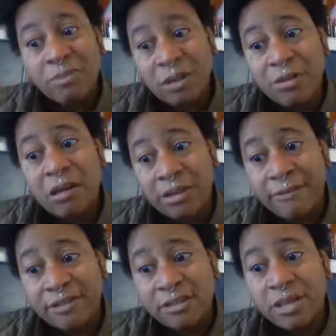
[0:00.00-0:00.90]
took me
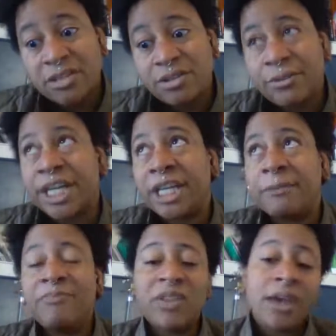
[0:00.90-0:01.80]
probably 15 minutes to
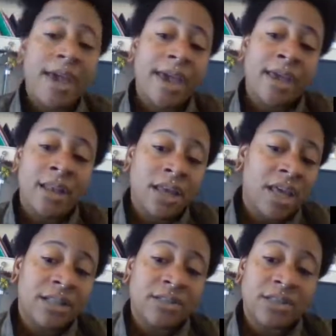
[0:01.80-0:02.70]
read,
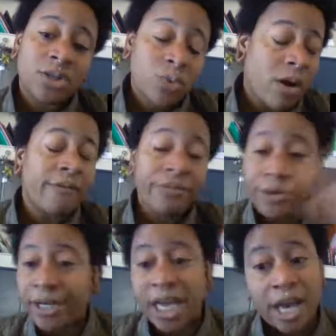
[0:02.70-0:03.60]
and it's
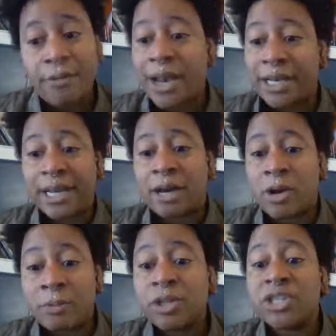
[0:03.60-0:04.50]
12:38 right
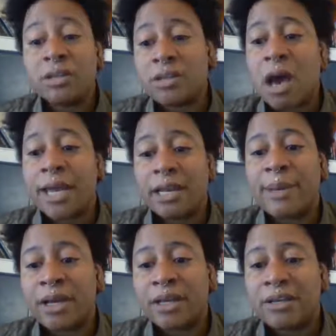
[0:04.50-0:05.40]
now, and we're still talking
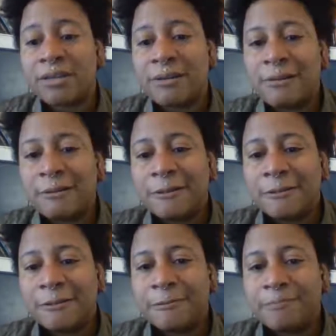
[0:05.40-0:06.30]
about it.
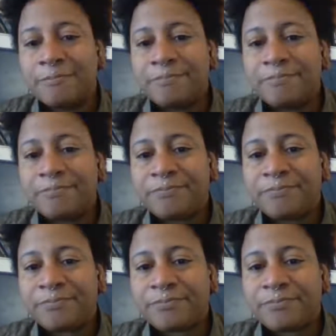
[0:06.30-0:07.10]
Mm-hmm.